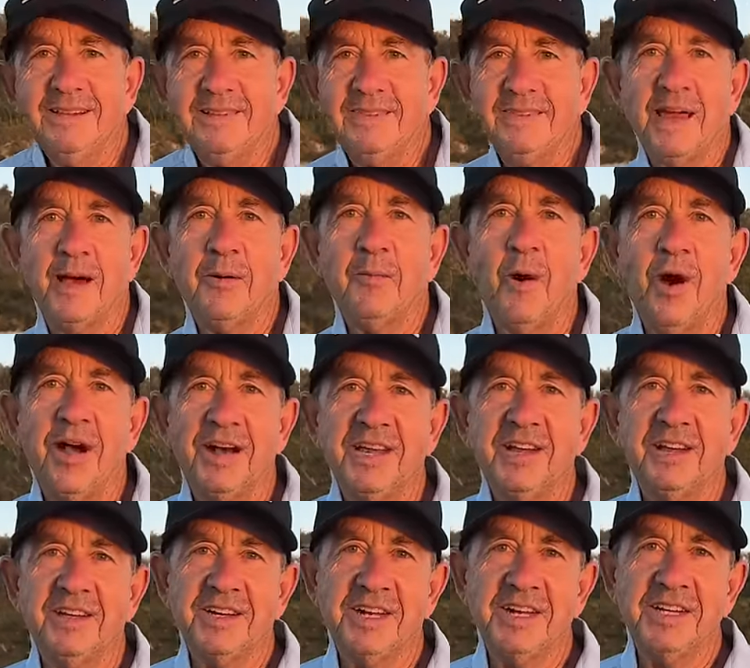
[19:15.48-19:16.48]
that whiting,
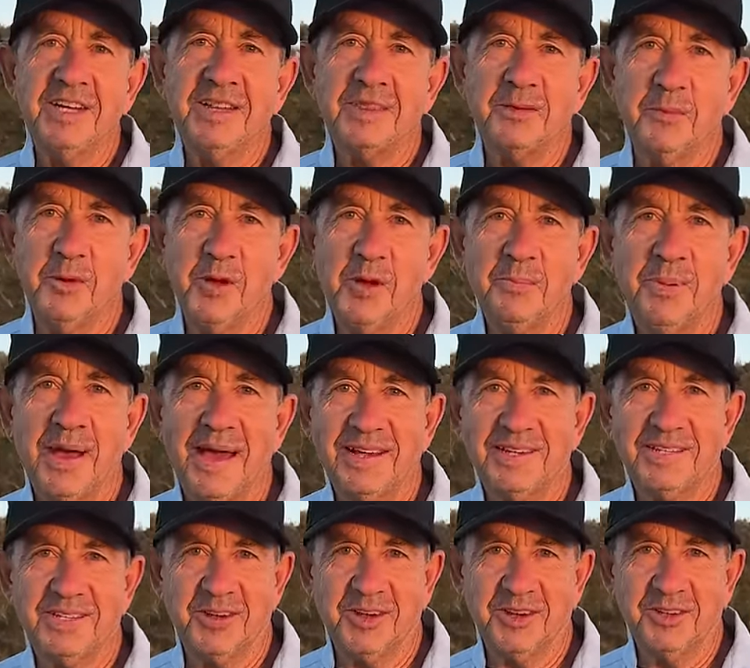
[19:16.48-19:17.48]
I didn't get the worm back,
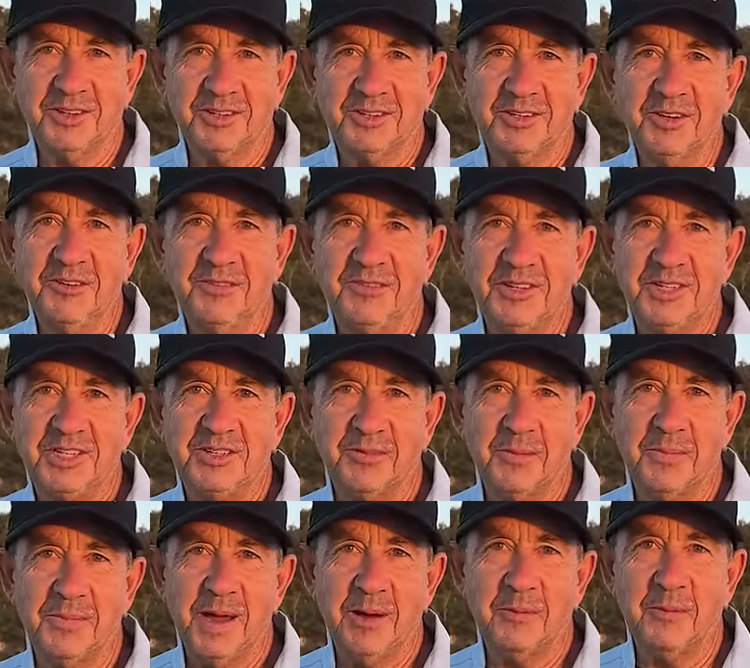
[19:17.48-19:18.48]
so I got two fish
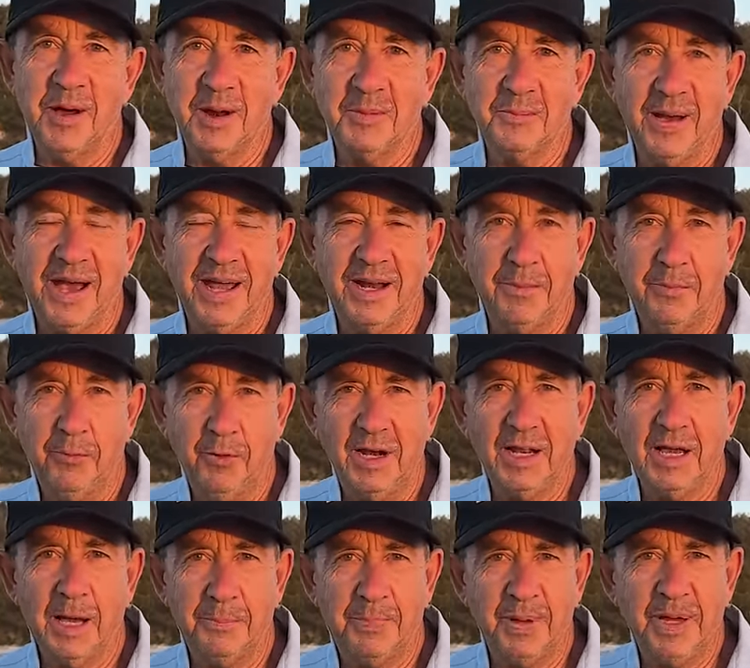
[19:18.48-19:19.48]
from that one bait.
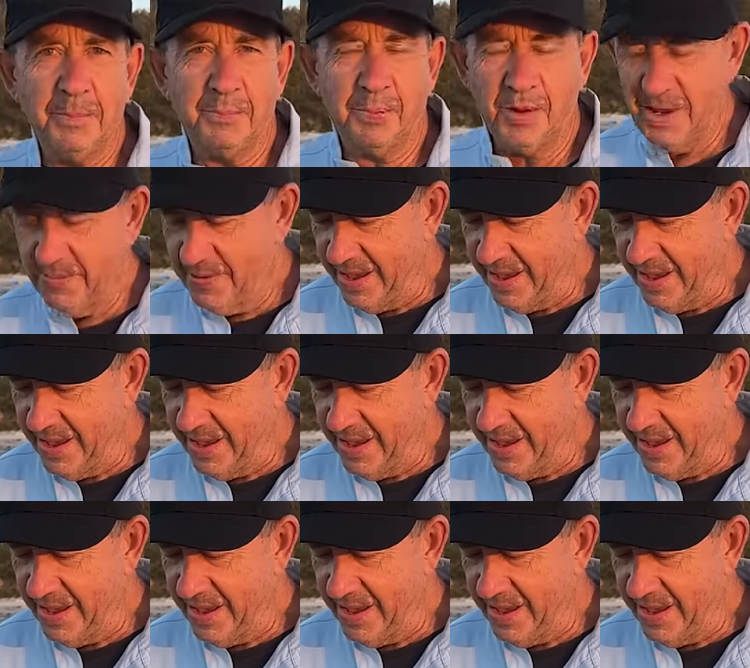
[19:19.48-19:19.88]
Really, a big bream